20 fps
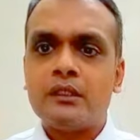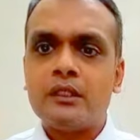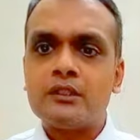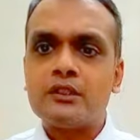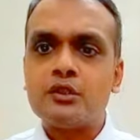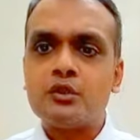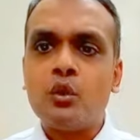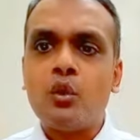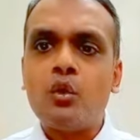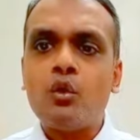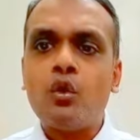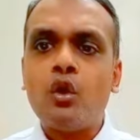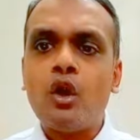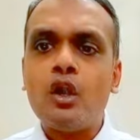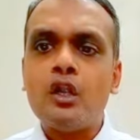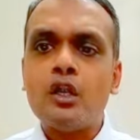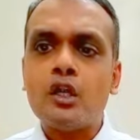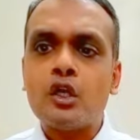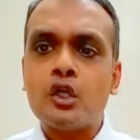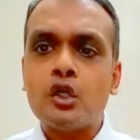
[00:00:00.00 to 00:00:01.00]
The so
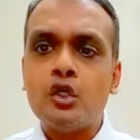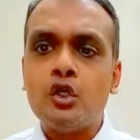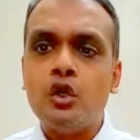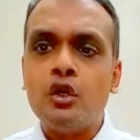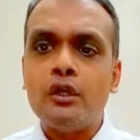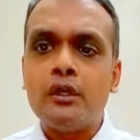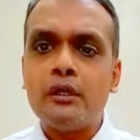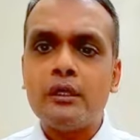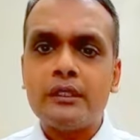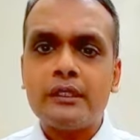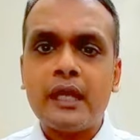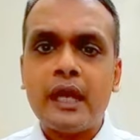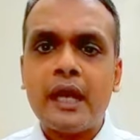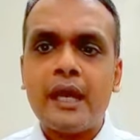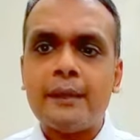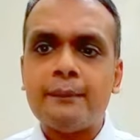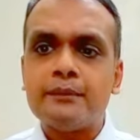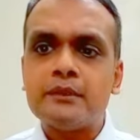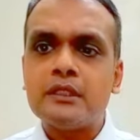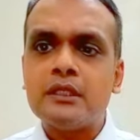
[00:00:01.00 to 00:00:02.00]
called good
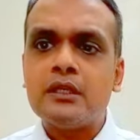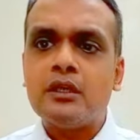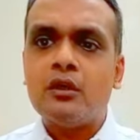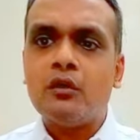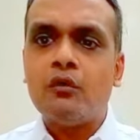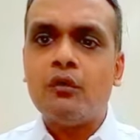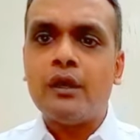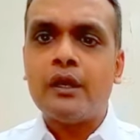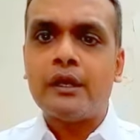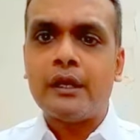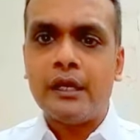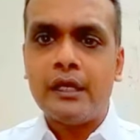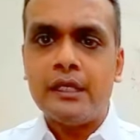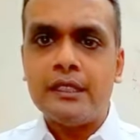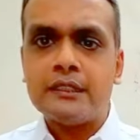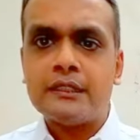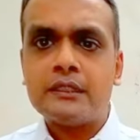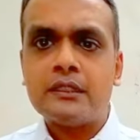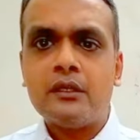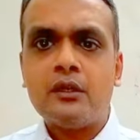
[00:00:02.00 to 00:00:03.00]
times were
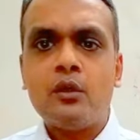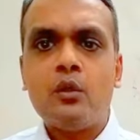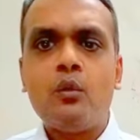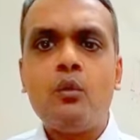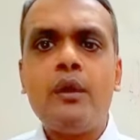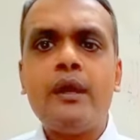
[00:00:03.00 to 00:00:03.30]
released,